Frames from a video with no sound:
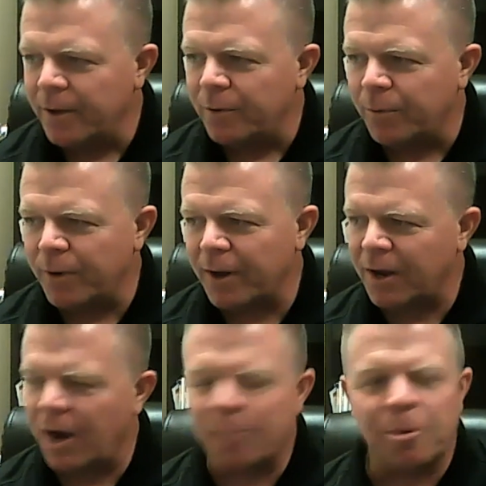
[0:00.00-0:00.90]
we're not
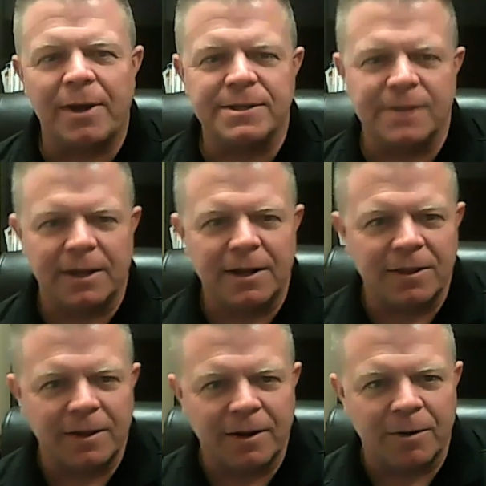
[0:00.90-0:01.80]
compromising
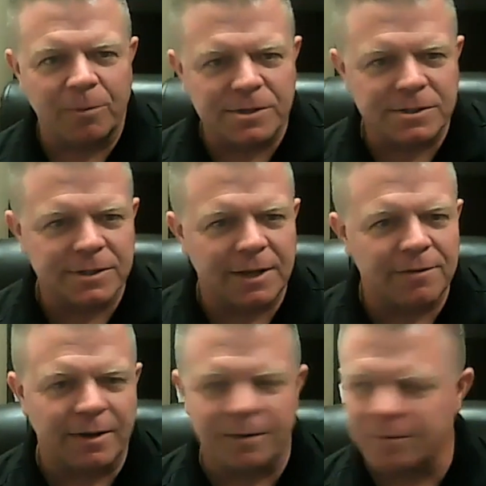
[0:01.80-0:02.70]
anything here. We're just
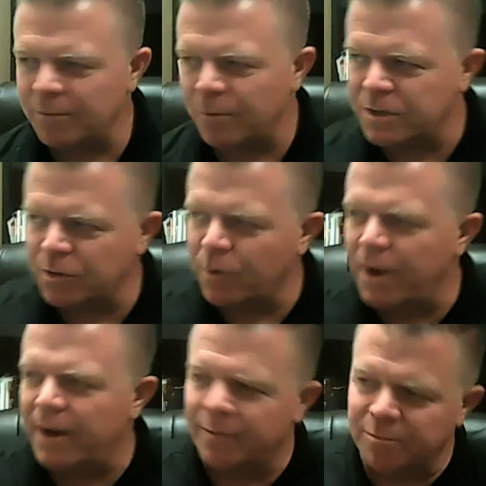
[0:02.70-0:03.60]

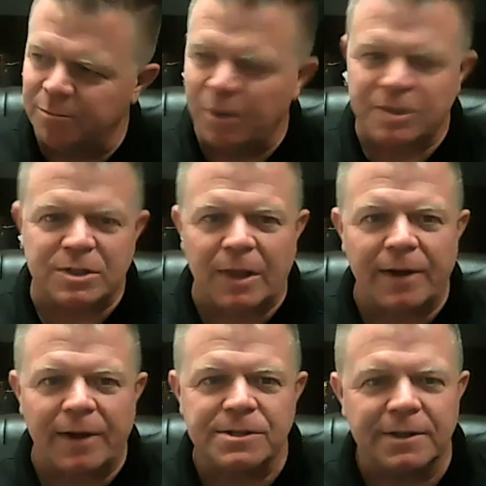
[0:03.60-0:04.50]
creating much
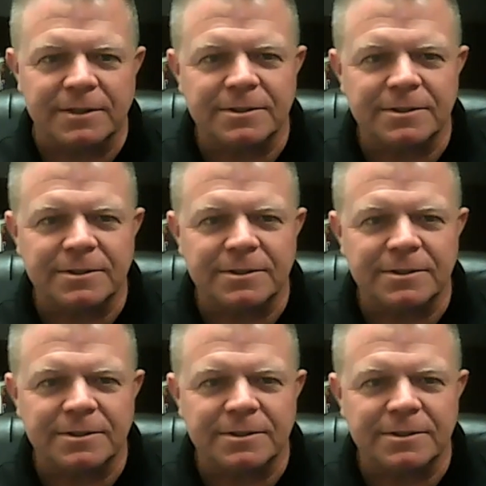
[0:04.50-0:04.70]
lighter sticks.